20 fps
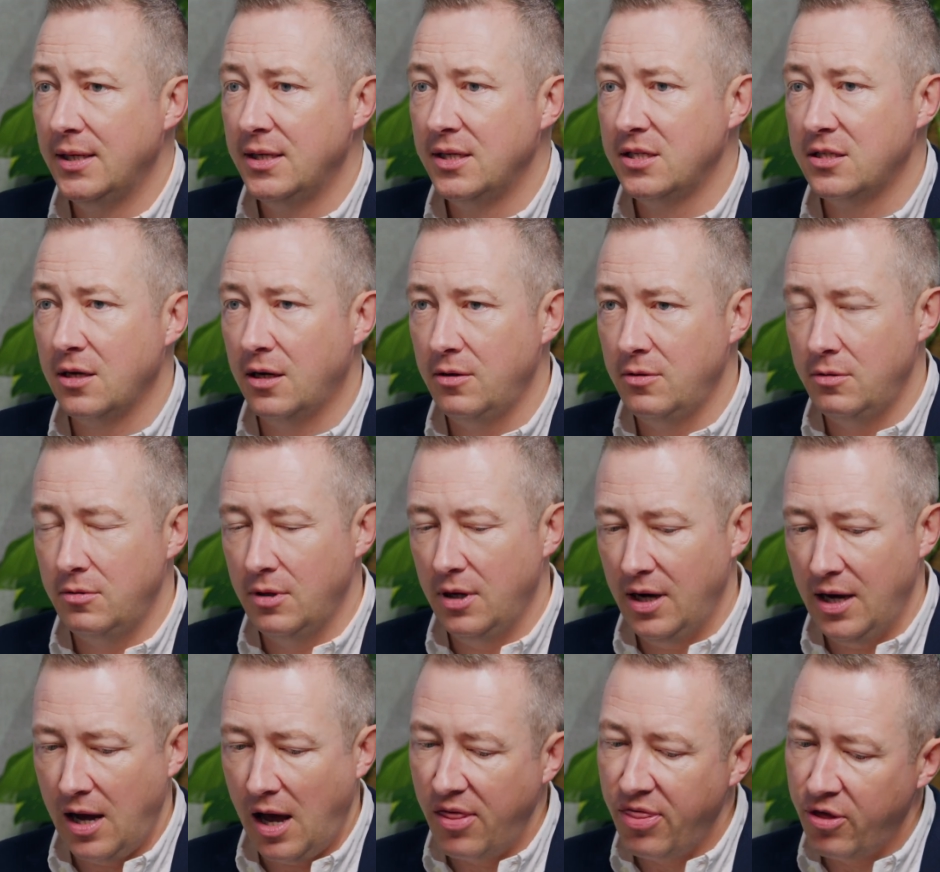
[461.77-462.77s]
So
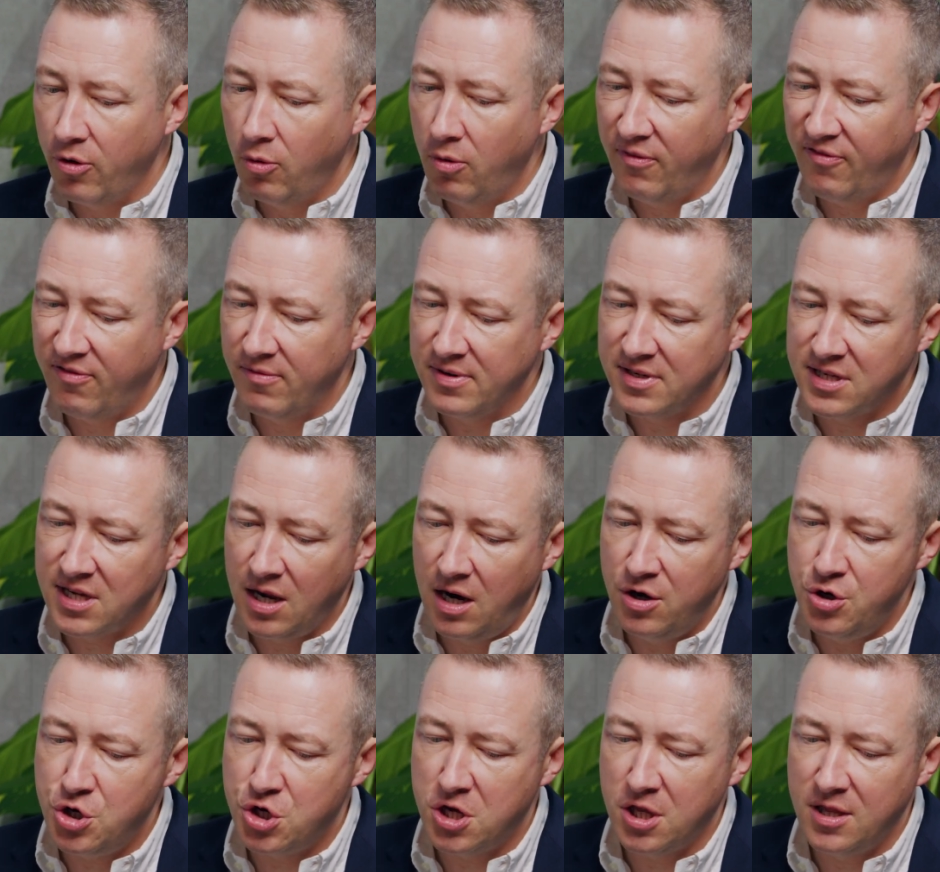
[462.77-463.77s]
I thought from a
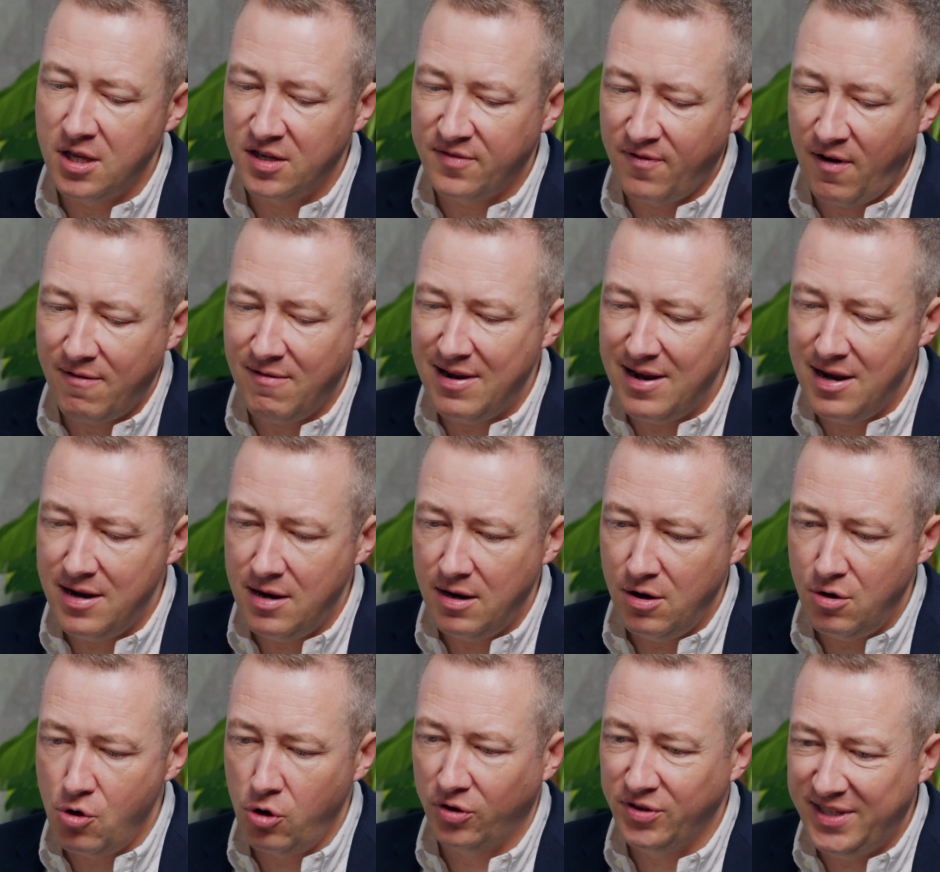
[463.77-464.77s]
solution that's very
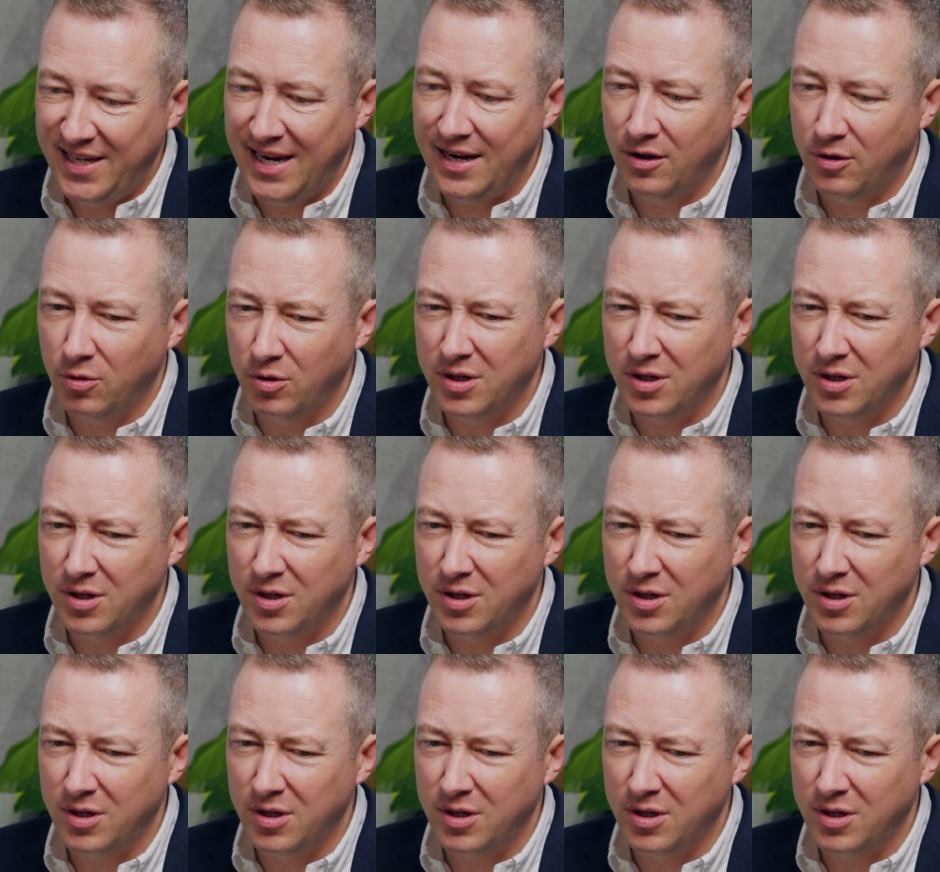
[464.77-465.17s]
non-technical,